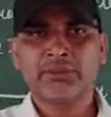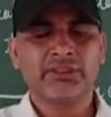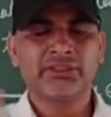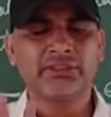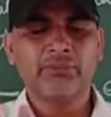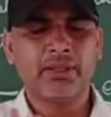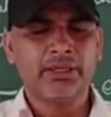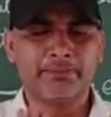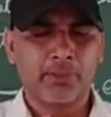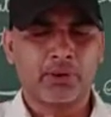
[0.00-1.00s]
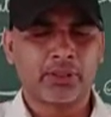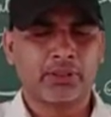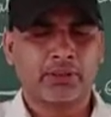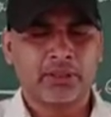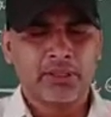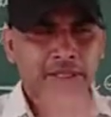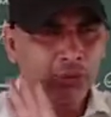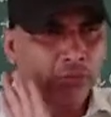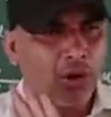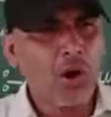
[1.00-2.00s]
This is a very important
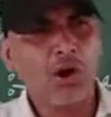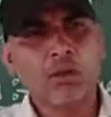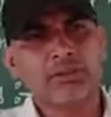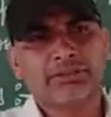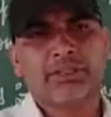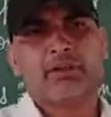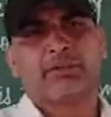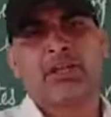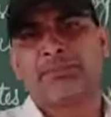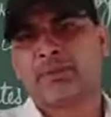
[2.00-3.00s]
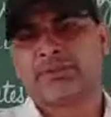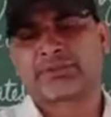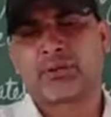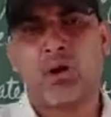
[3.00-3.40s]
into all the chapters,